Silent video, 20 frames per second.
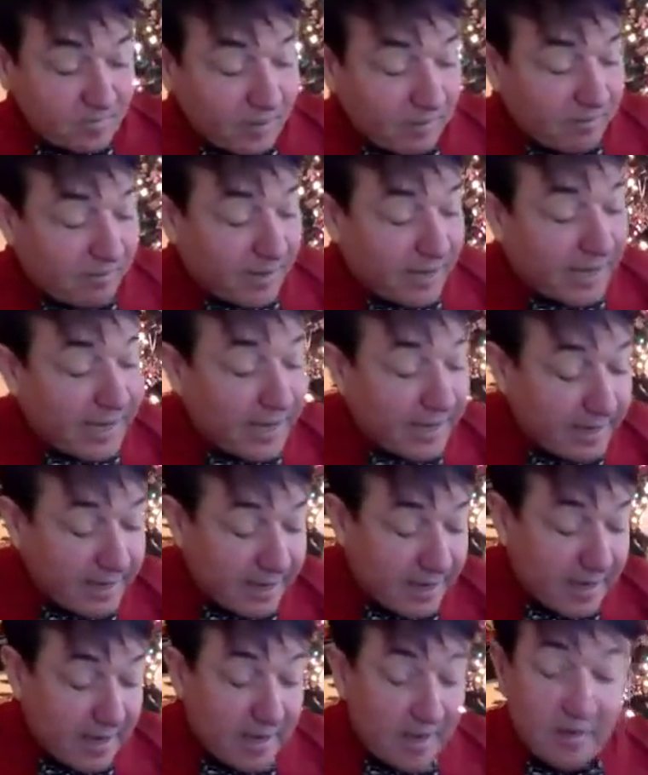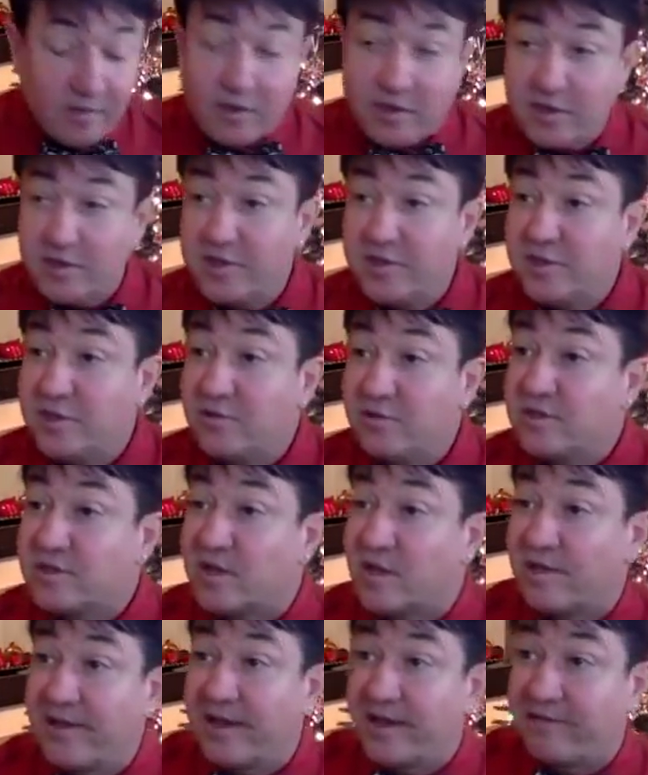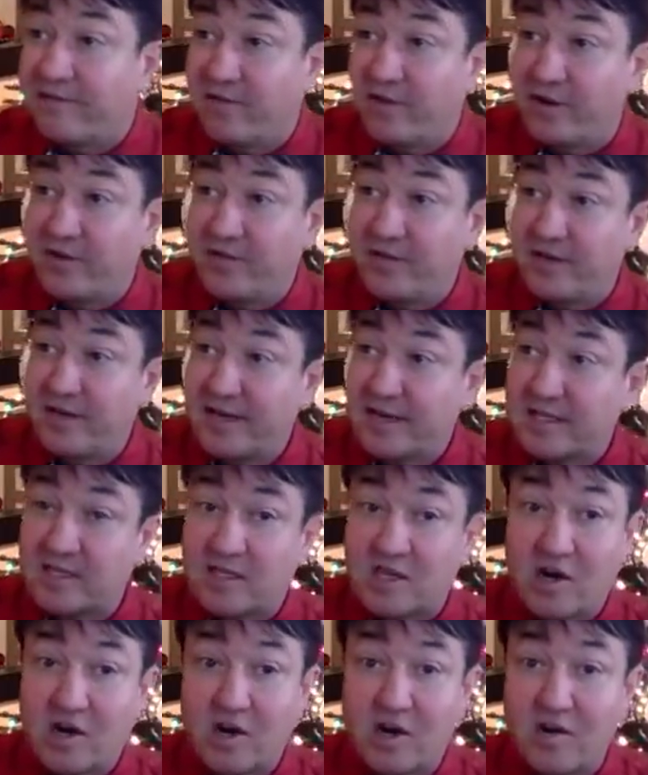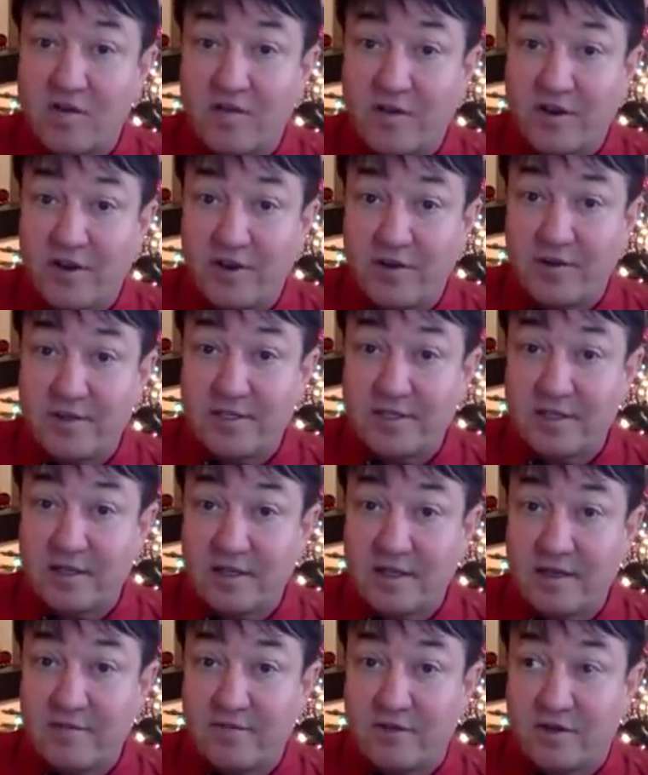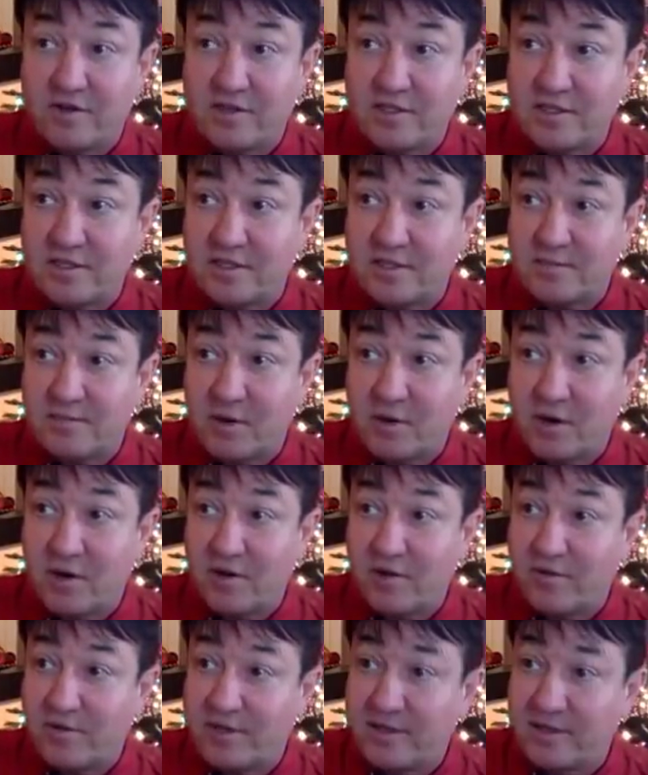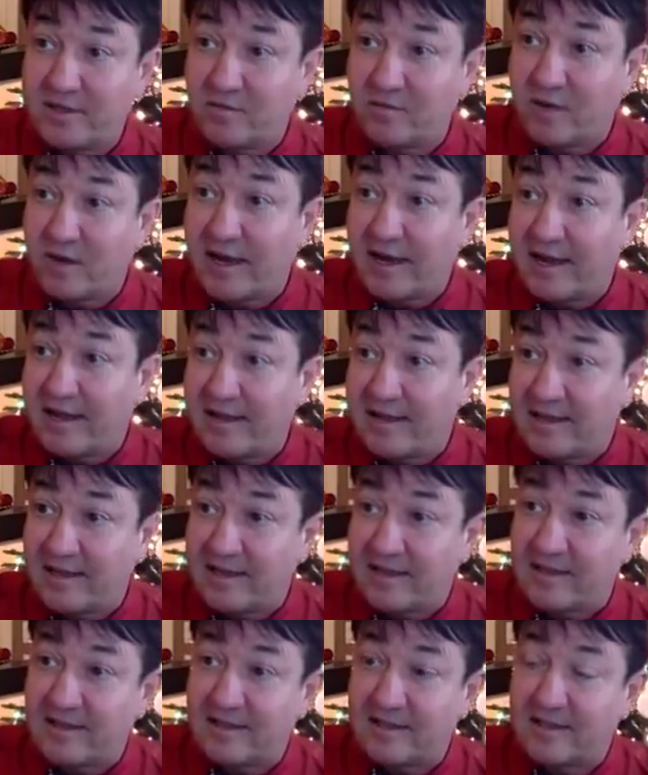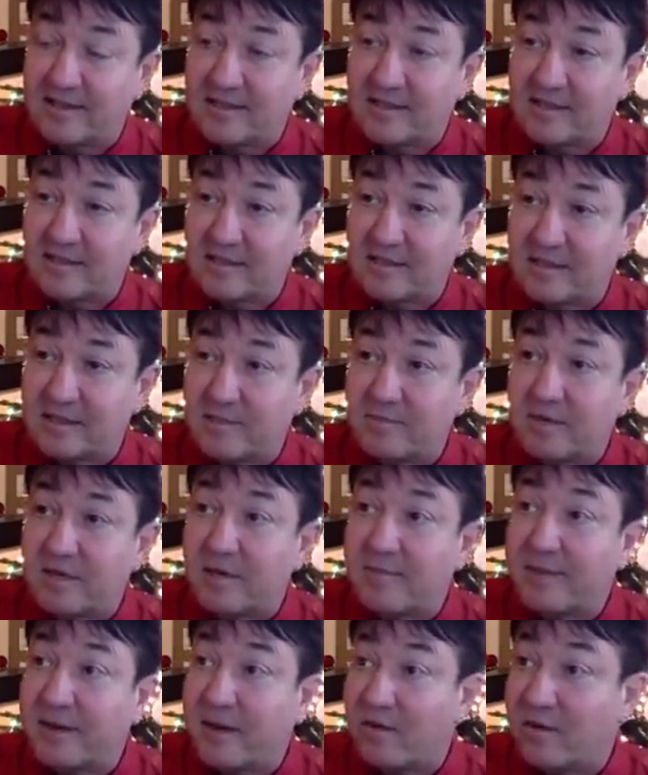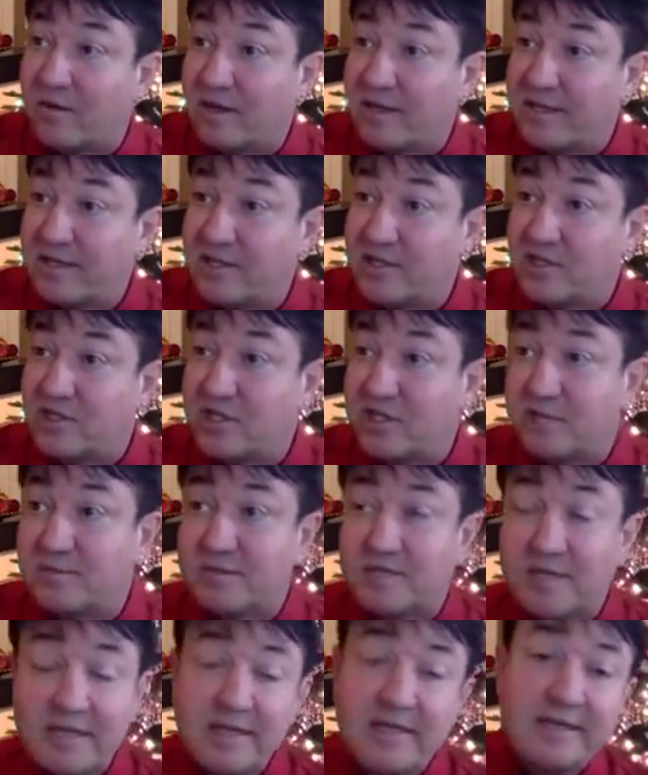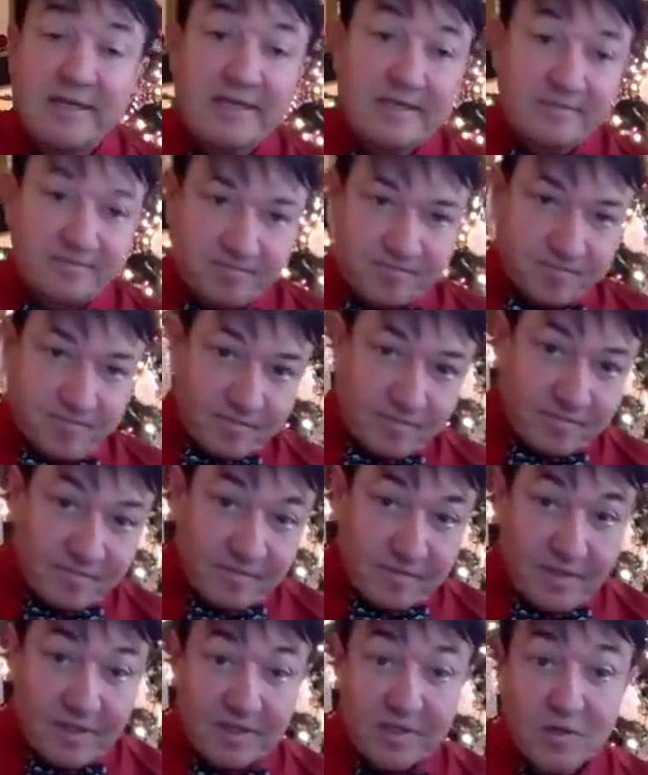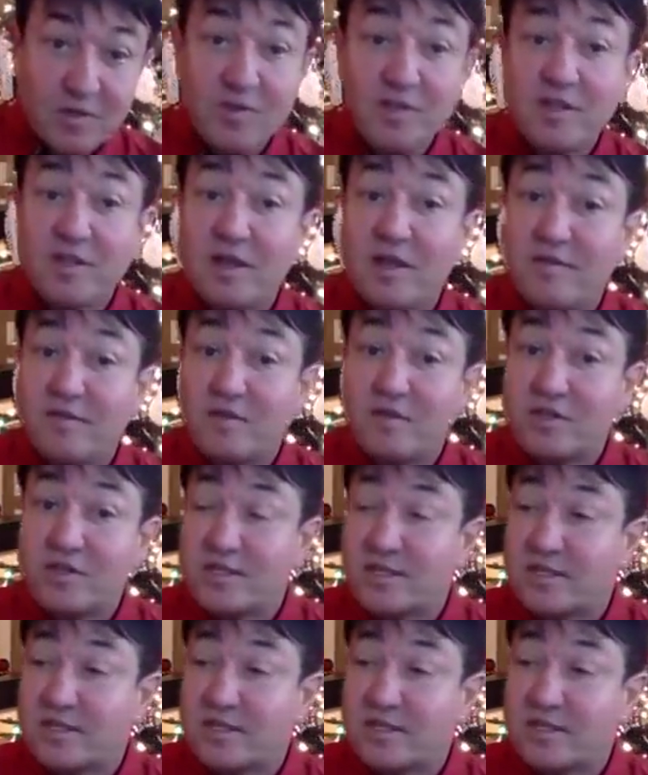But good news on that front. The next card for you is the lovers. This is part of the reason why I think that this is something about relationships. So when the lovers